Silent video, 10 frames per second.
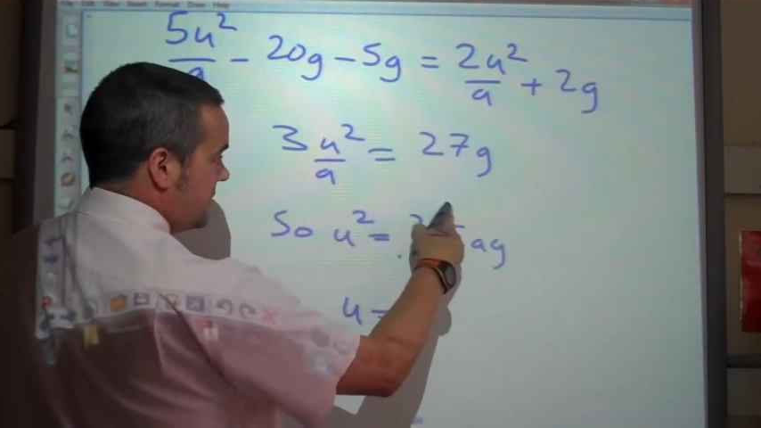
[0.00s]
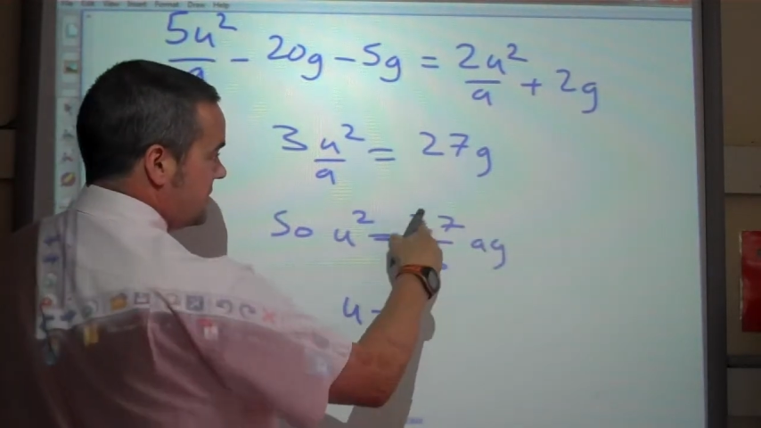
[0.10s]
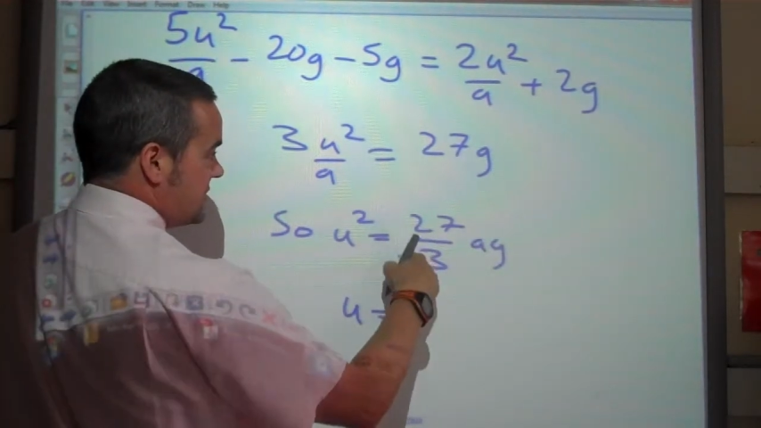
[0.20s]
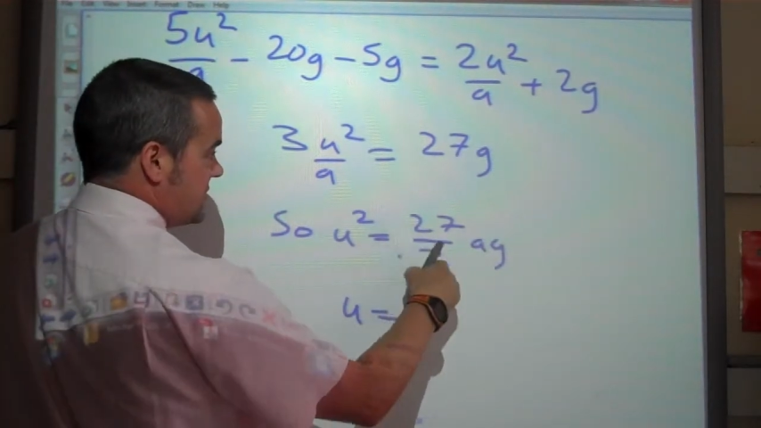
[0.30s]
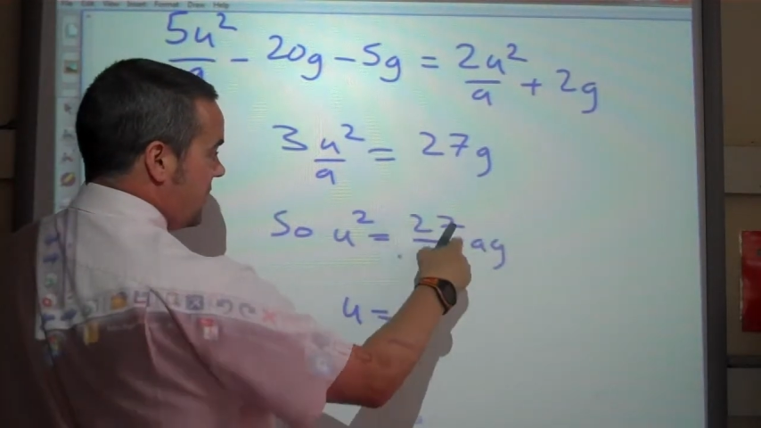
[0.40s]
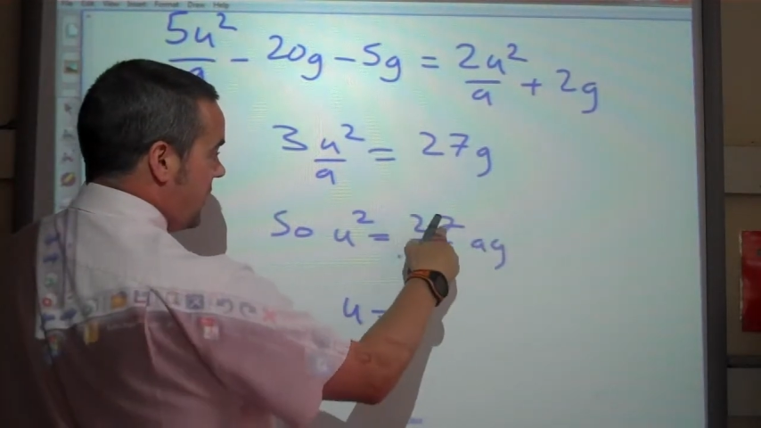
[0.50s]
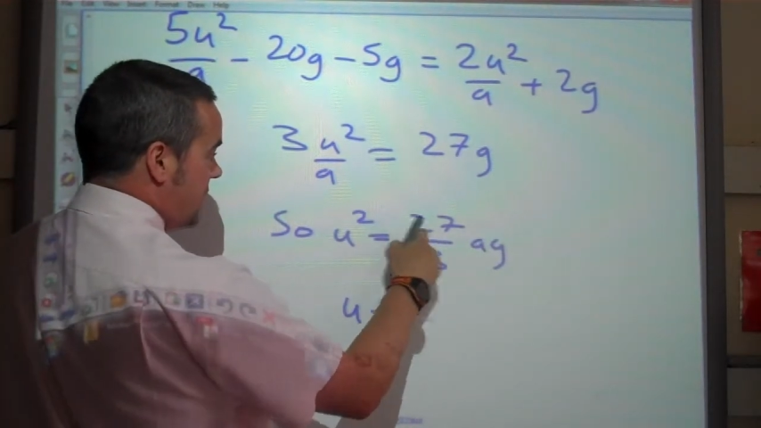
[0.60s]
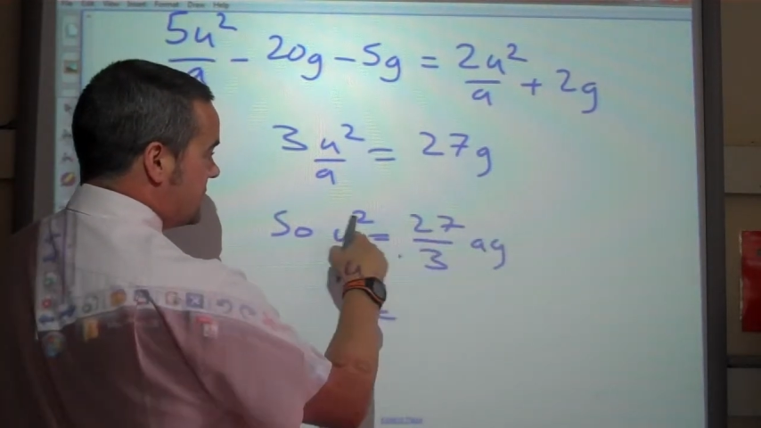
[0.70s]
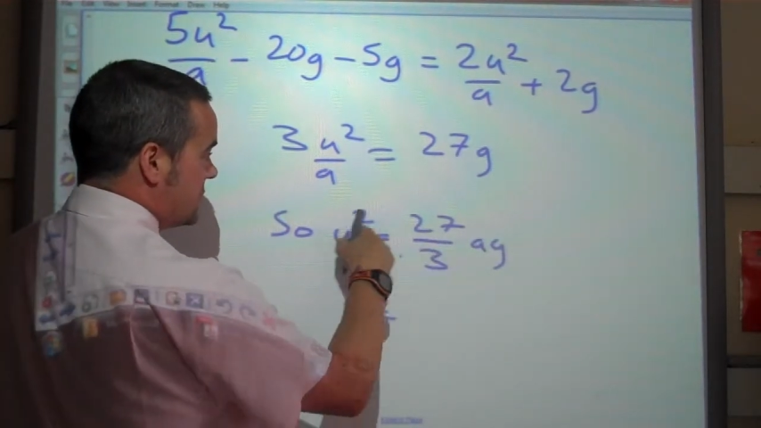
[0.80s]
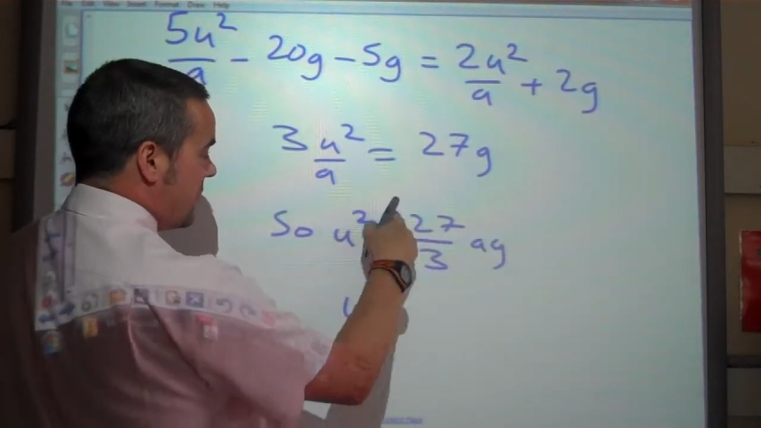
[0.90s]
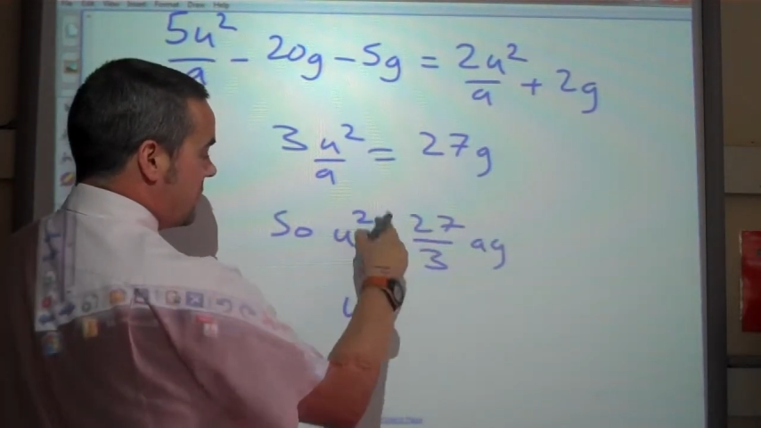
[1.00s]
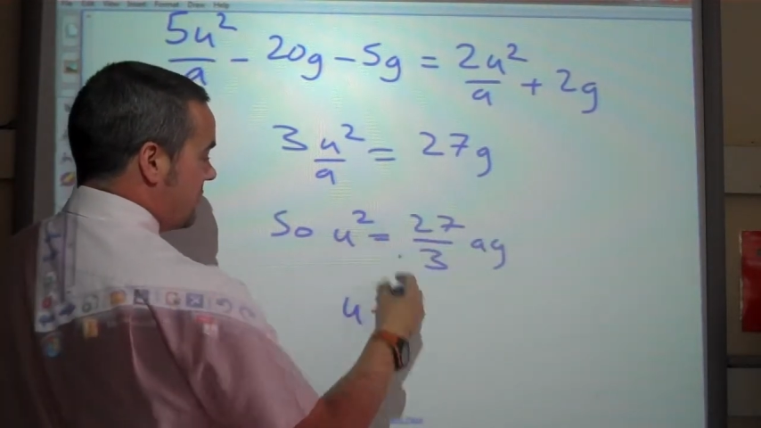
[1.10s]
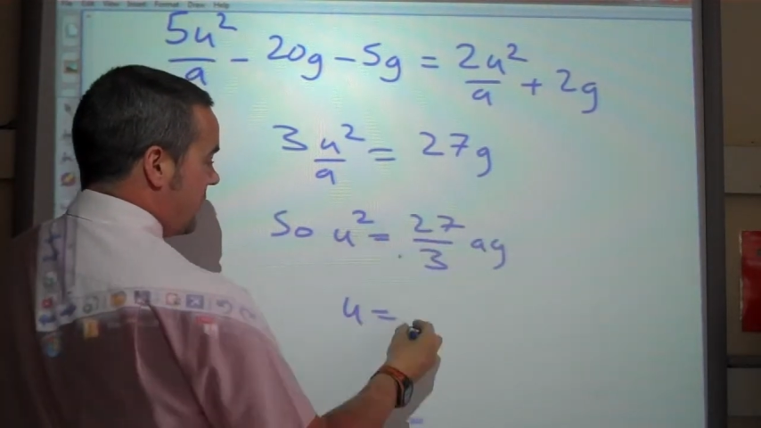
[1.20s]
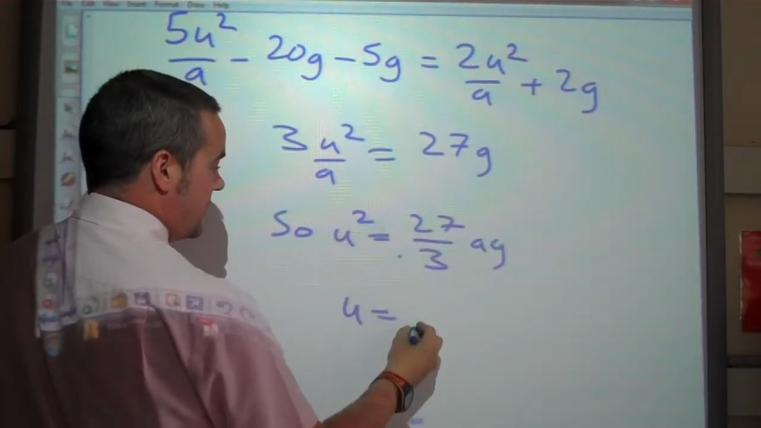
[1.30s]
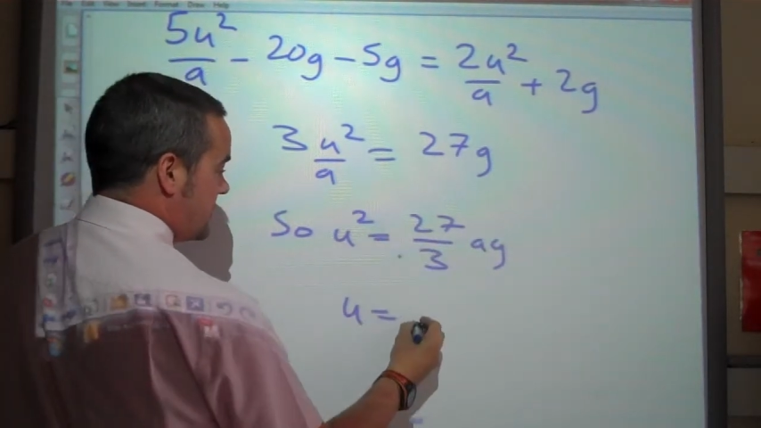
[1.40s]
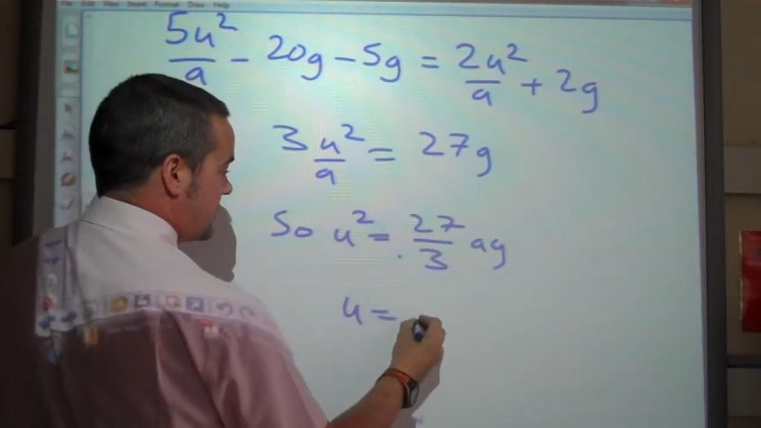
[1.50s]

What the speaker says: this is 9. Square root of 9 is